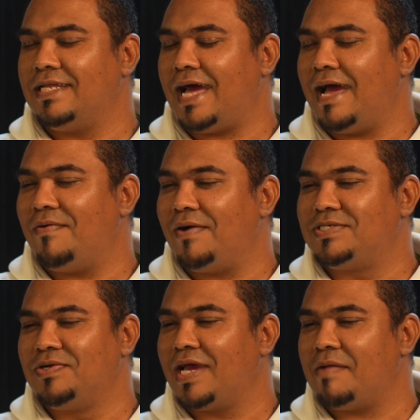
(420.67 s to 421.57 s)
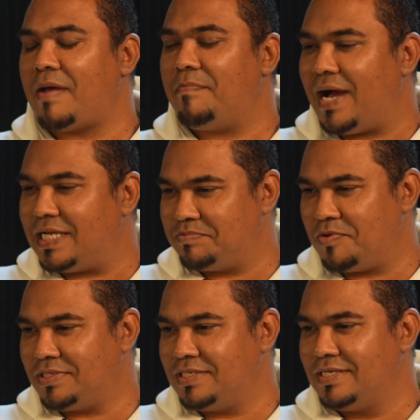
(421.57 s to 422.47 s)
I was looking at my
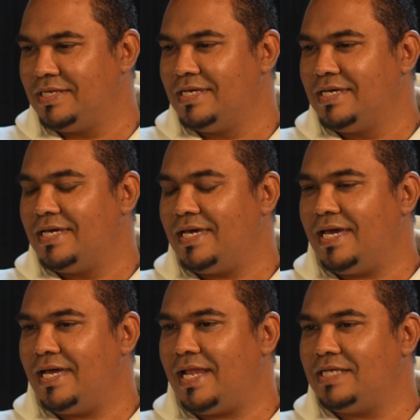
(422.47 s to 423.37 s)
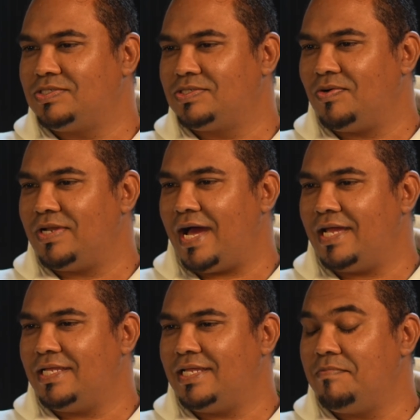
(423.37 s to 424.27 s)
passport, and I saw the
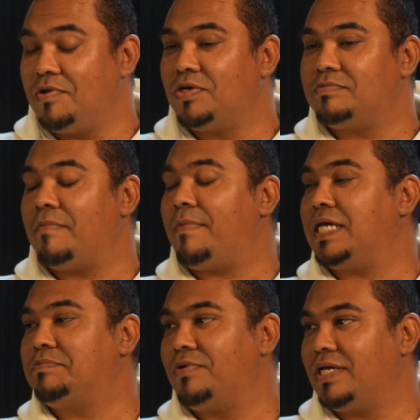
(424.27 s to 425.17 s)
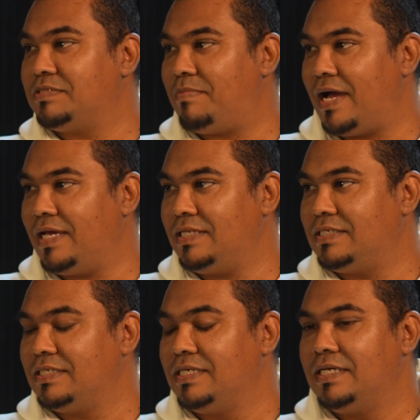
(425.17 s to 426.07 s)
other day, because my passport
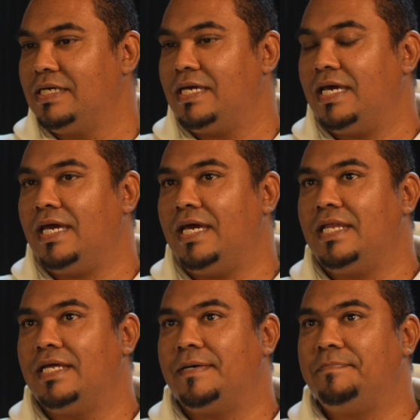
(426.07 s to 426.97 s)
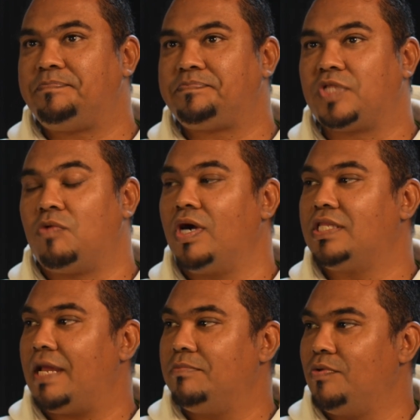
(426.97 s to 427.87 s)
expired. And the work
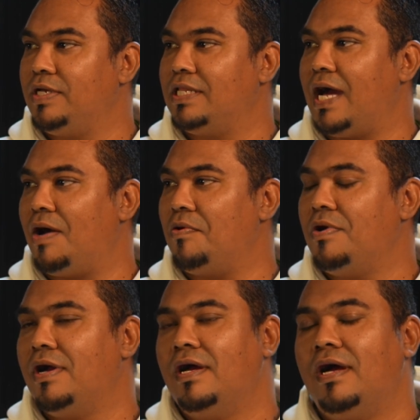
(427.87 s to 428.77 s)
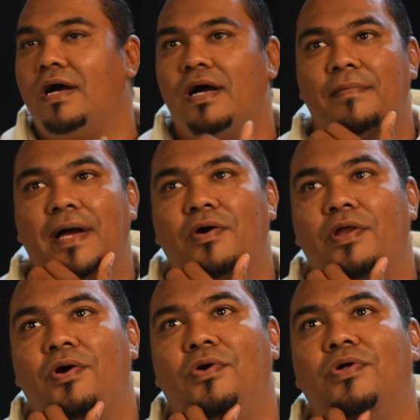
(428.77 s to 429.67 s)
that I'm doing now, I got
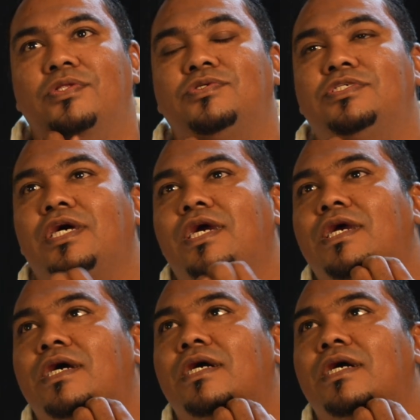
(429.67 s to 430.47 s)
a call to say,